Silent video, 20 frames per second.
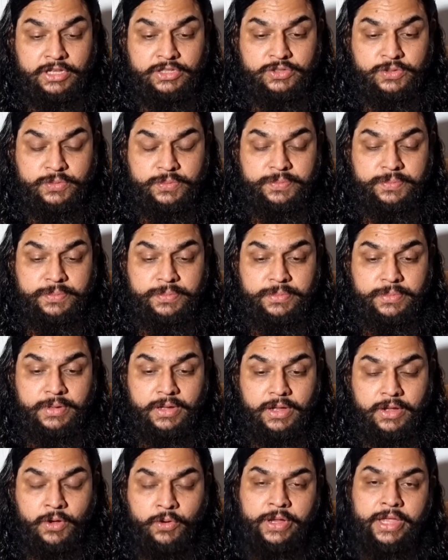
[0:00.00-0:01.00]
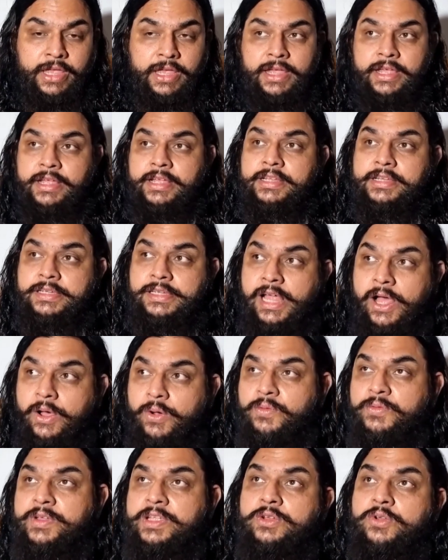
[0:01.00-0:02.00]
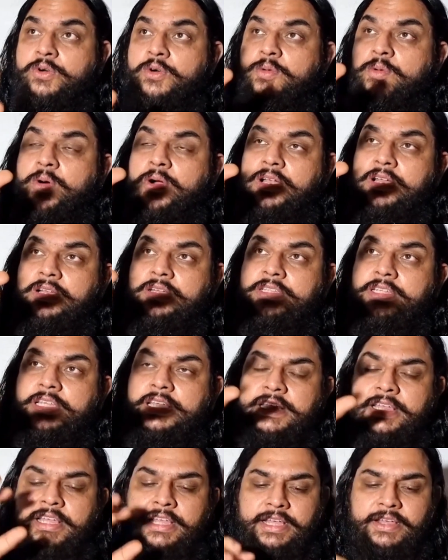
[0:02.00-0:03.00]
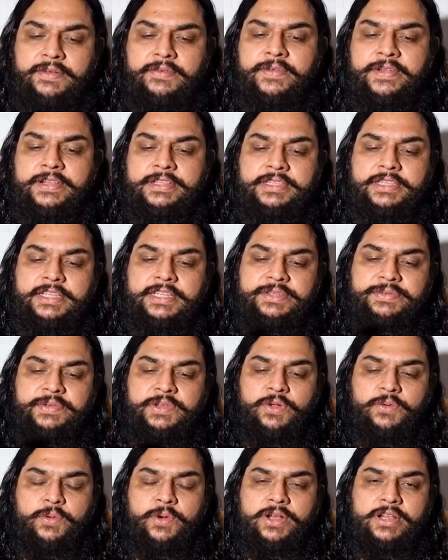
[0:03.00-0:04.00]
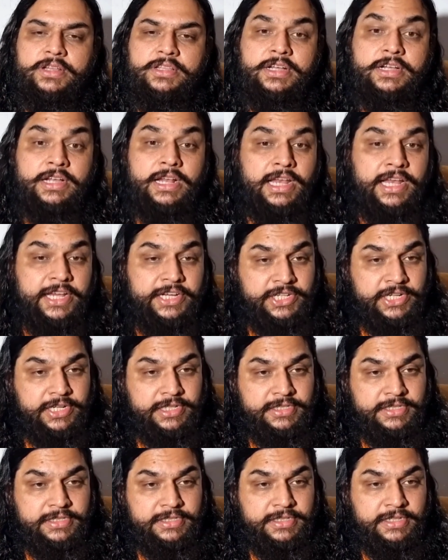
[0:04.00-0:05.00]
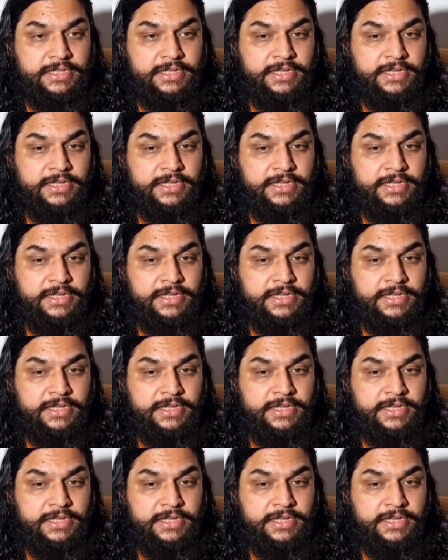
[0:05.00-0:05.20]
So, okay, now we know what are the Vrittis, we know what are the Kleshas.